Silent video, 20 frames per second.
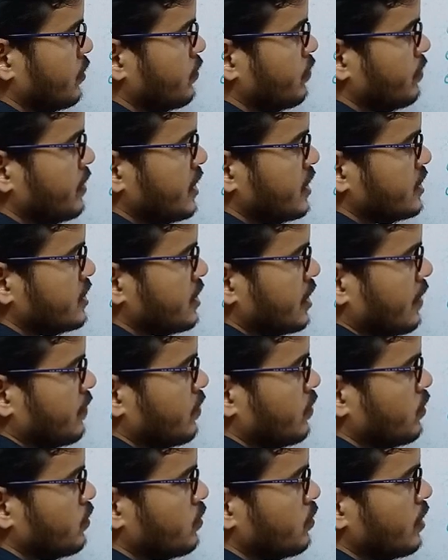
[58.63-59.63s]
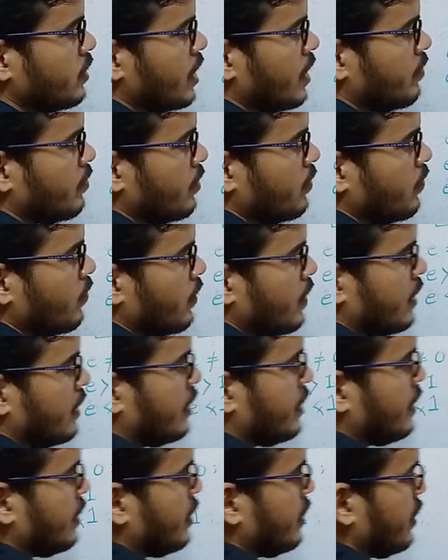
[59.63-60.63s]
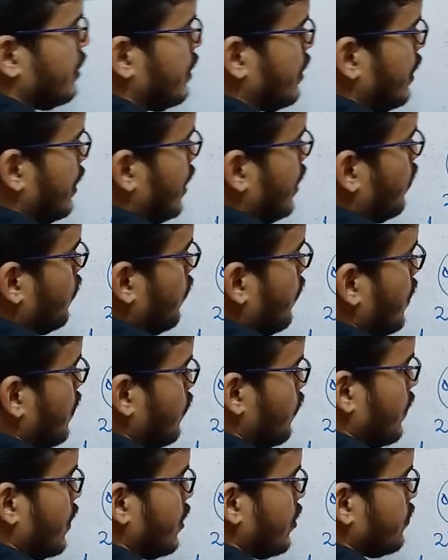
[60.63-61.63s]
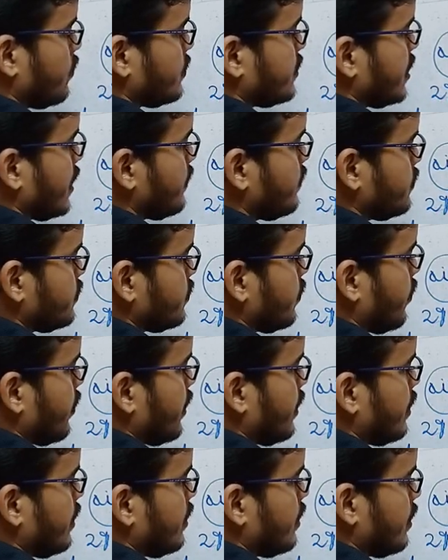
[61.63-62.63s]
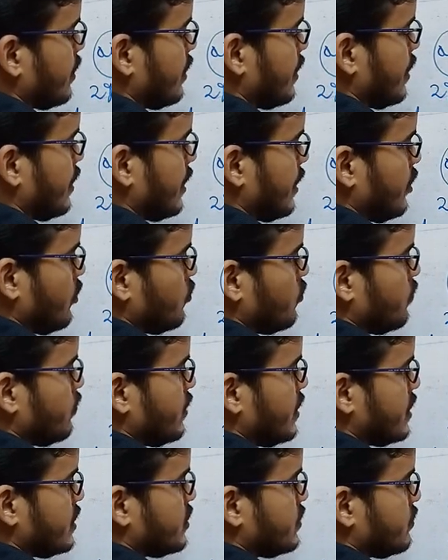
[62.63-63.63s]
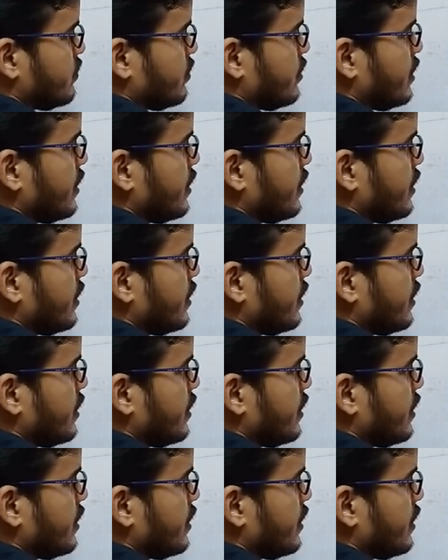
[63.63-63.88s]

you mixed up 2 gram of water, and one part of same soil you mixed